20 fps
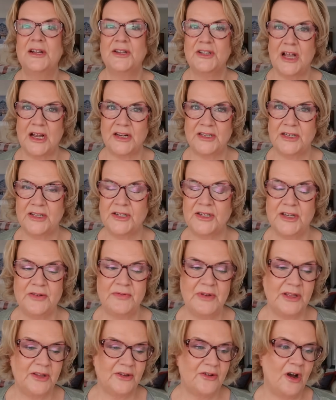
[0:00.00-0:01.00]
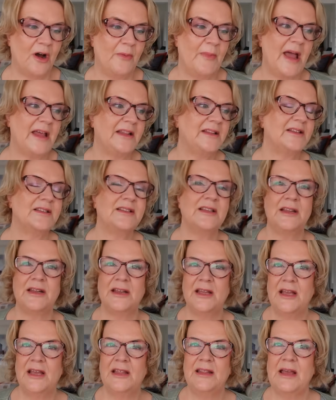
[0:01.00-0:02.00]
chatting to you in the comments,
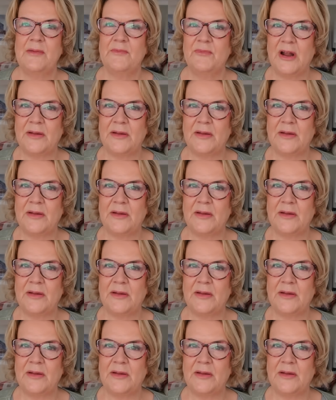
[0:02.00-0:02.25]
and then